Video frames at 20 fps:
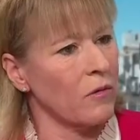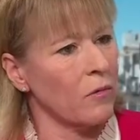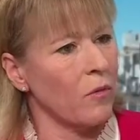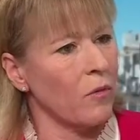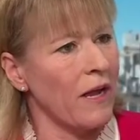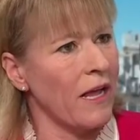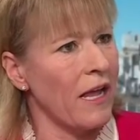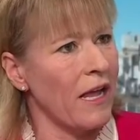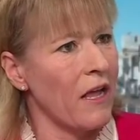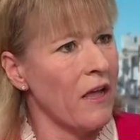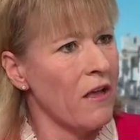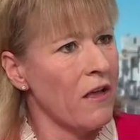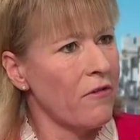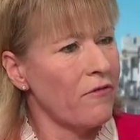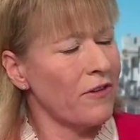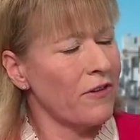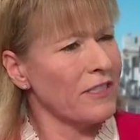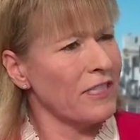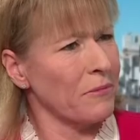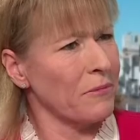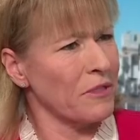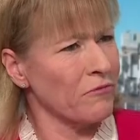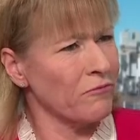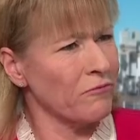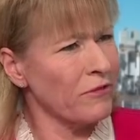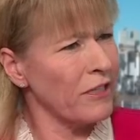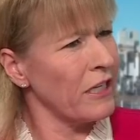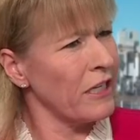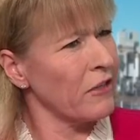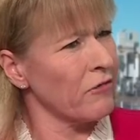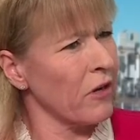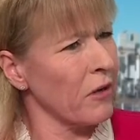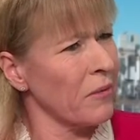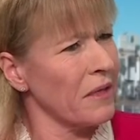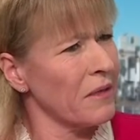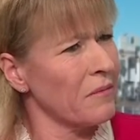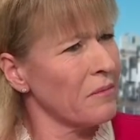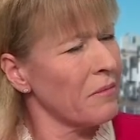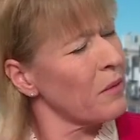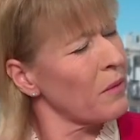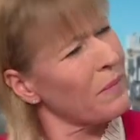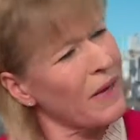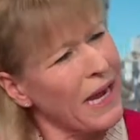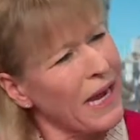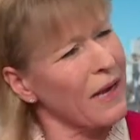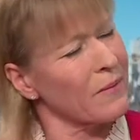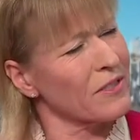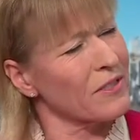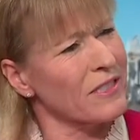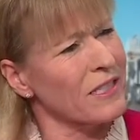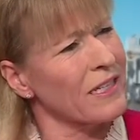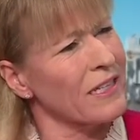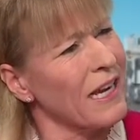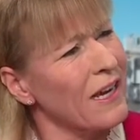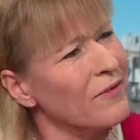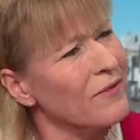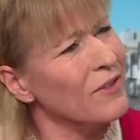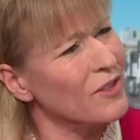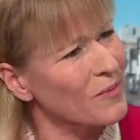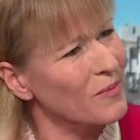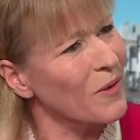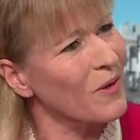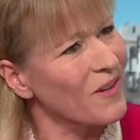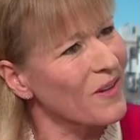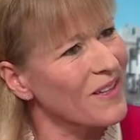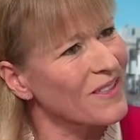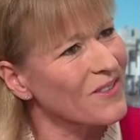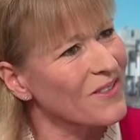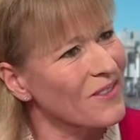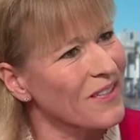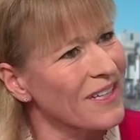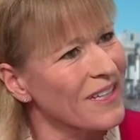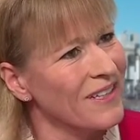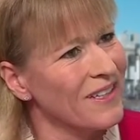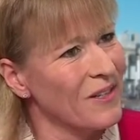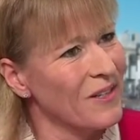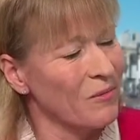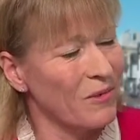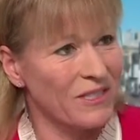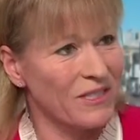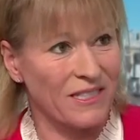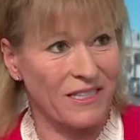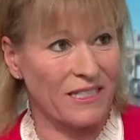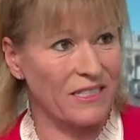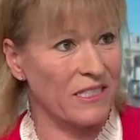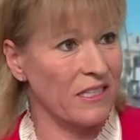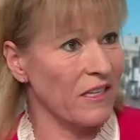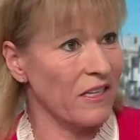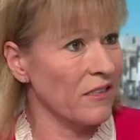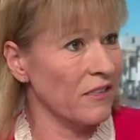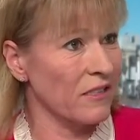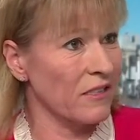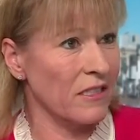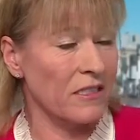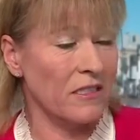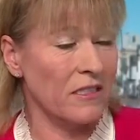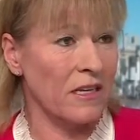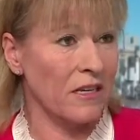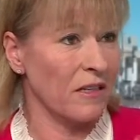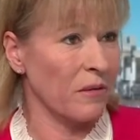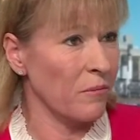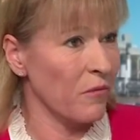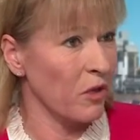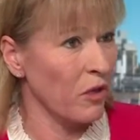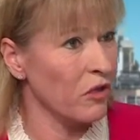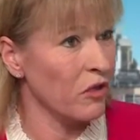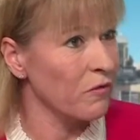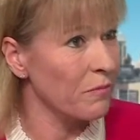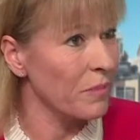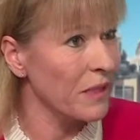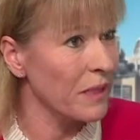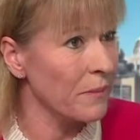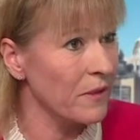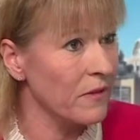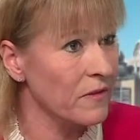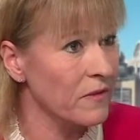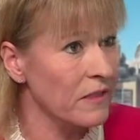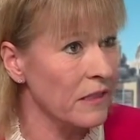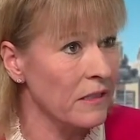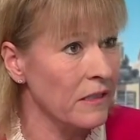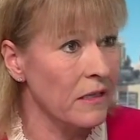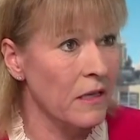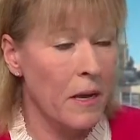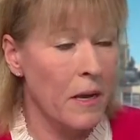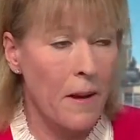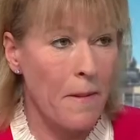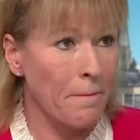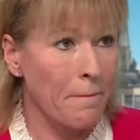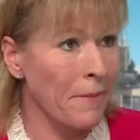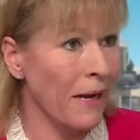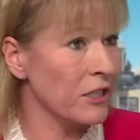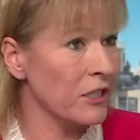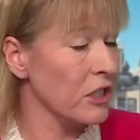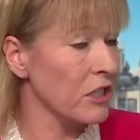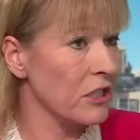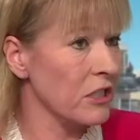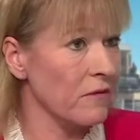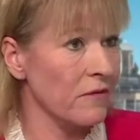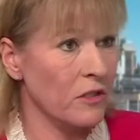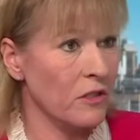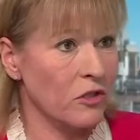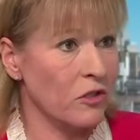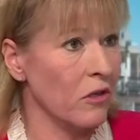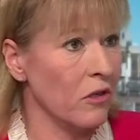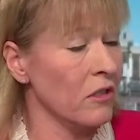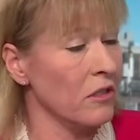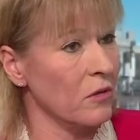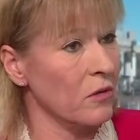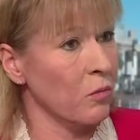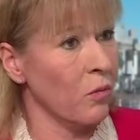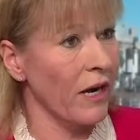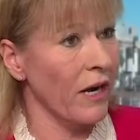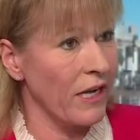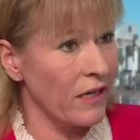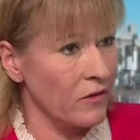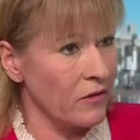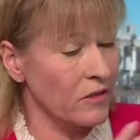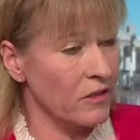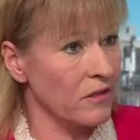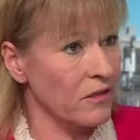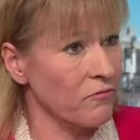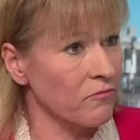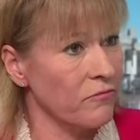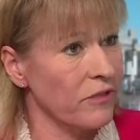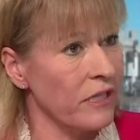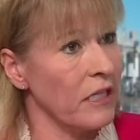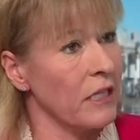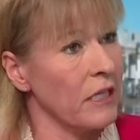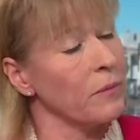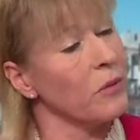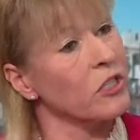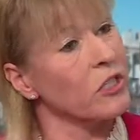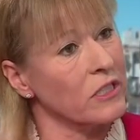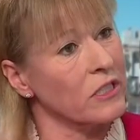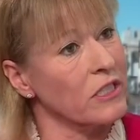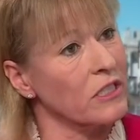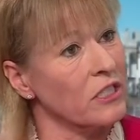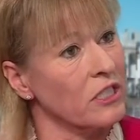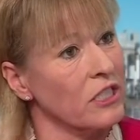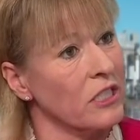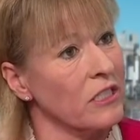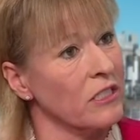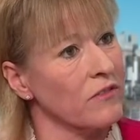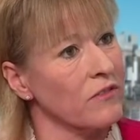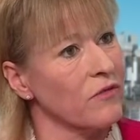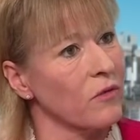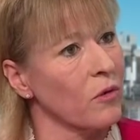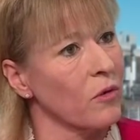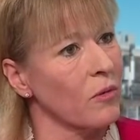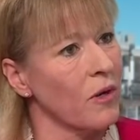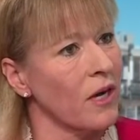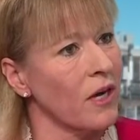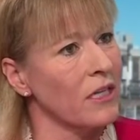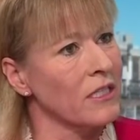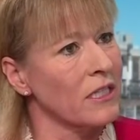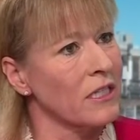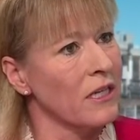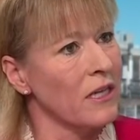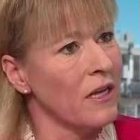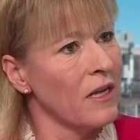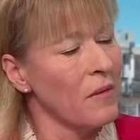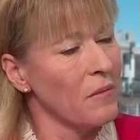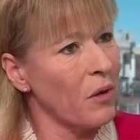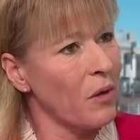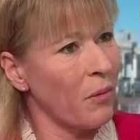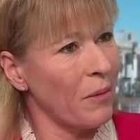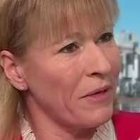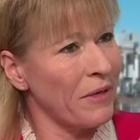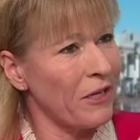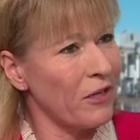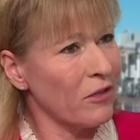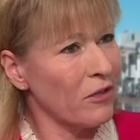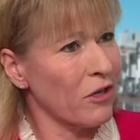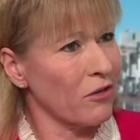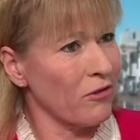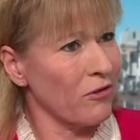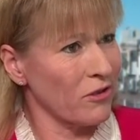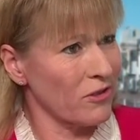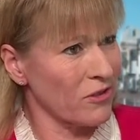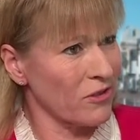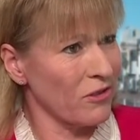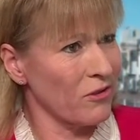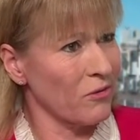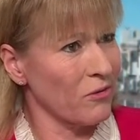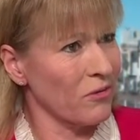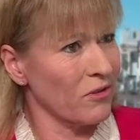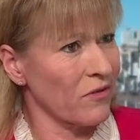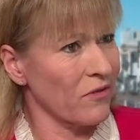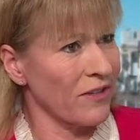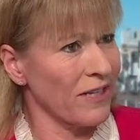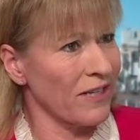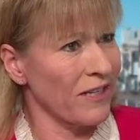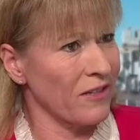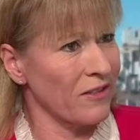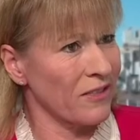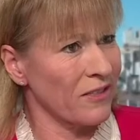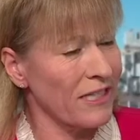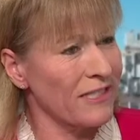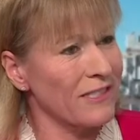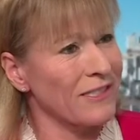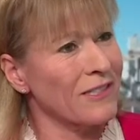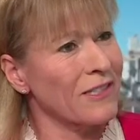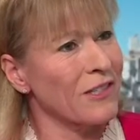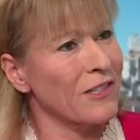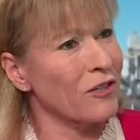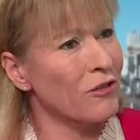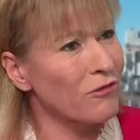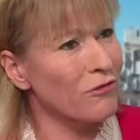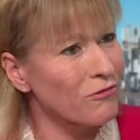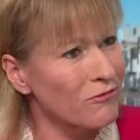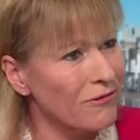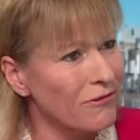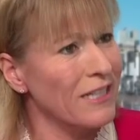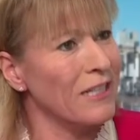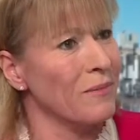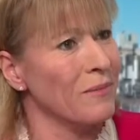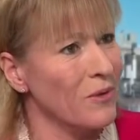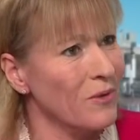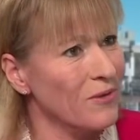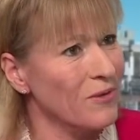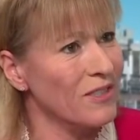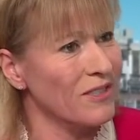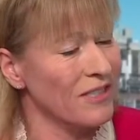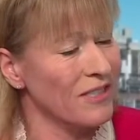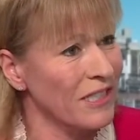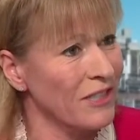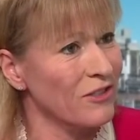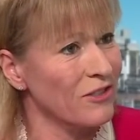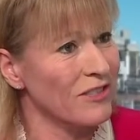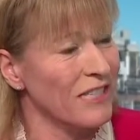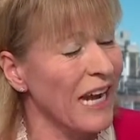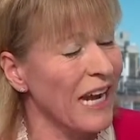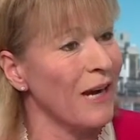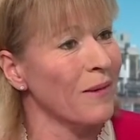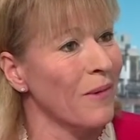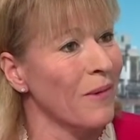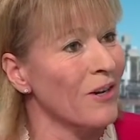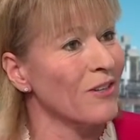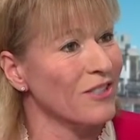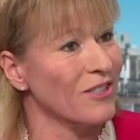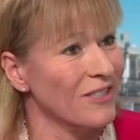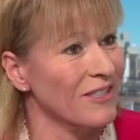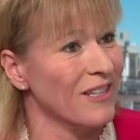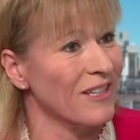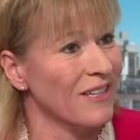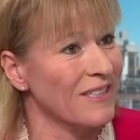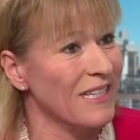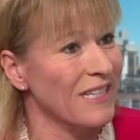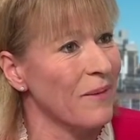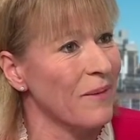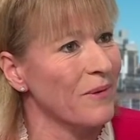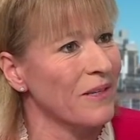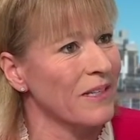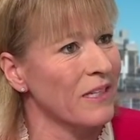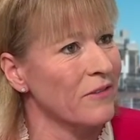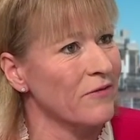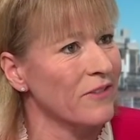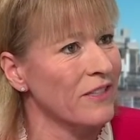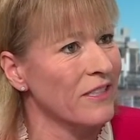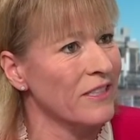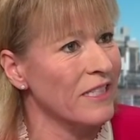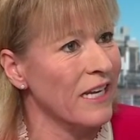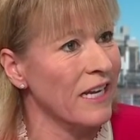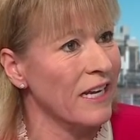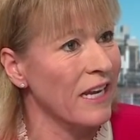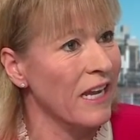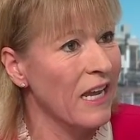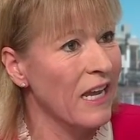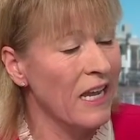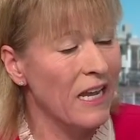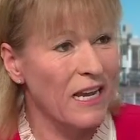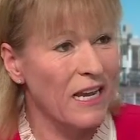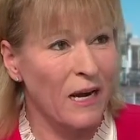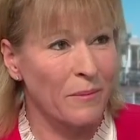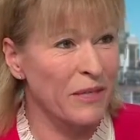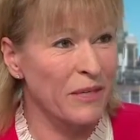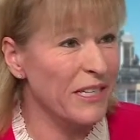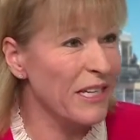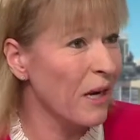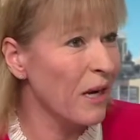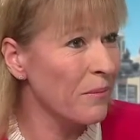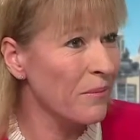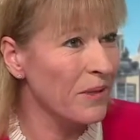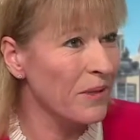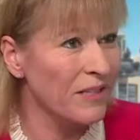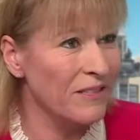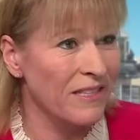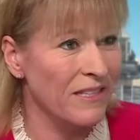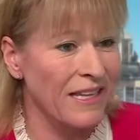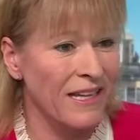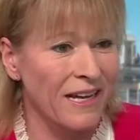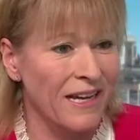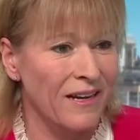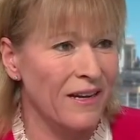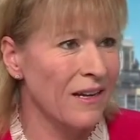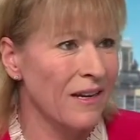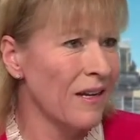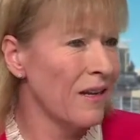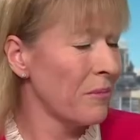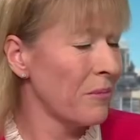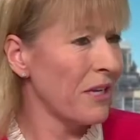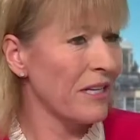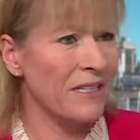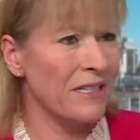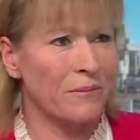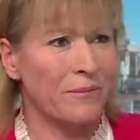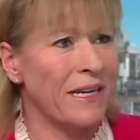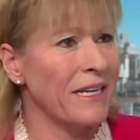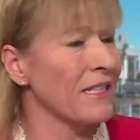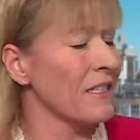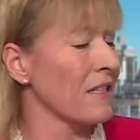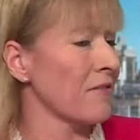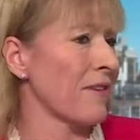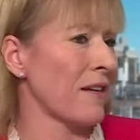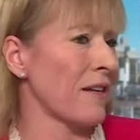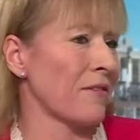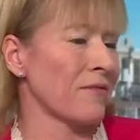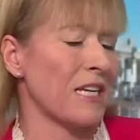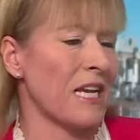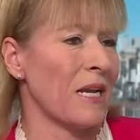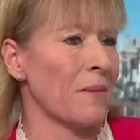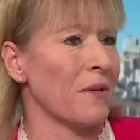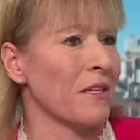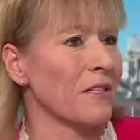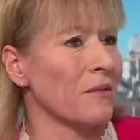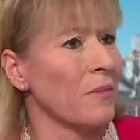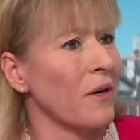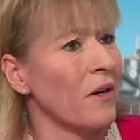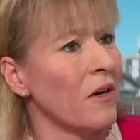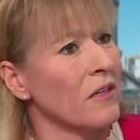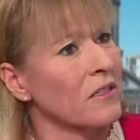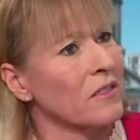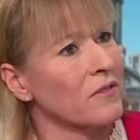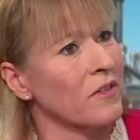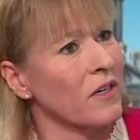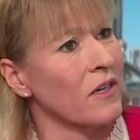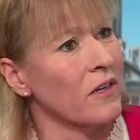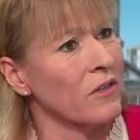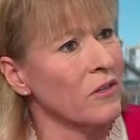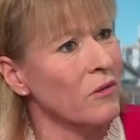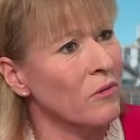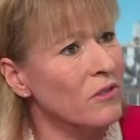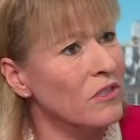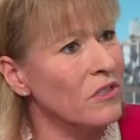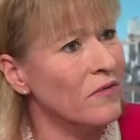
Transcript: look at where fintech was really growing, but perhaps didn't have the spotlight on it. We see that in London. I think a lot of people have seen Manchester and Scotland and Wales as really pushing this agenda forward. But when we look across the north of England, it is incredible to see just how much is happening in fintech, how many companies there. We had an amazing roundtable as part of our